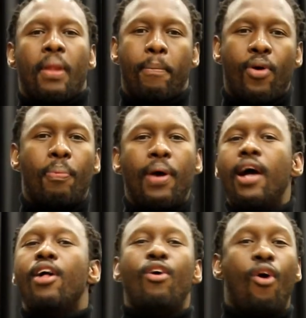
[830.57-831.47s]

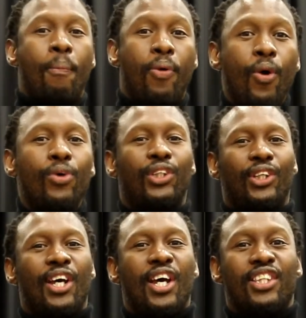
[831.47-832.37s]
propel or push
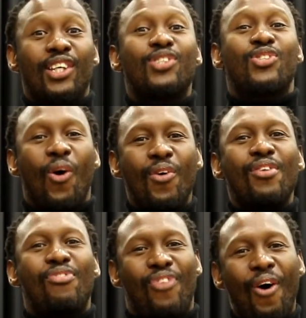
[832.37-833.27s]
the story
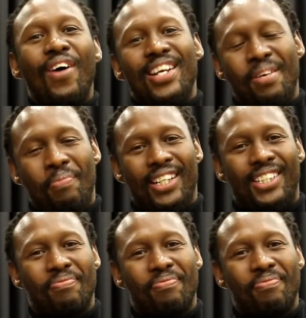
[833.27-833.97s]
forward a bit.